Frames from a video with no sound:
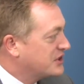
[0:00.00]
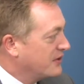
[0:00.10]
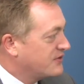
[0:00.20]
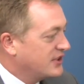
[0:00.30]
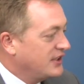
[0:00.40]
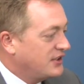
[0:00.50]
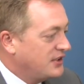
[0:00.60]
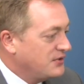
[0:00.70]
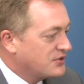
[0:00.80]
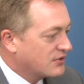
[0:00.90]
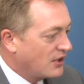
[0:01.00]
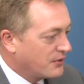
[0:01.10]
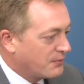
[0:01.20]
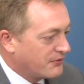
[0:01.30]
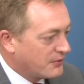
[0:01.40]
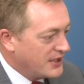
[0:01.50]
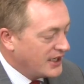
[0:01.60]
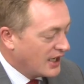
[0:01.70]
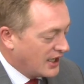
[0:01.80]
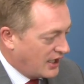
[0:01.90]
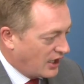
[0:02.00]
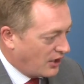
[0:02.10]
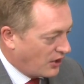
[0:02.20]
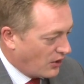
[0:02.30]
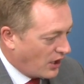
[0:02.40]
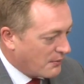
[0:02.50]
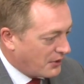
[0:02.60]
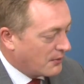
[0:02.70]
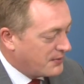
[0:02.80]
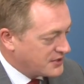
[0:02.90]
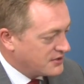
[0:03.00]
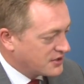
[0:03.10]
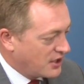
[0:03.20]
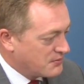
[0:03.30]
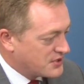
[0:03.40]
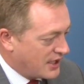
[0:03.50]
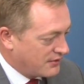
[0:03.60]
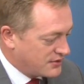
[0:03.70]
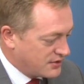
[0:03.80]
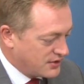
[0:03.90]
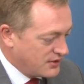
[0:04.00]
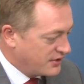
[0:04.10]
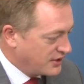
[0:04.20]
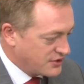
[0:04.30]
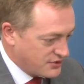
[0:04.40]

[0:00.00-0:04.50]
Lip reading: So we've seen huge growth. But for me, our business comes down to two things.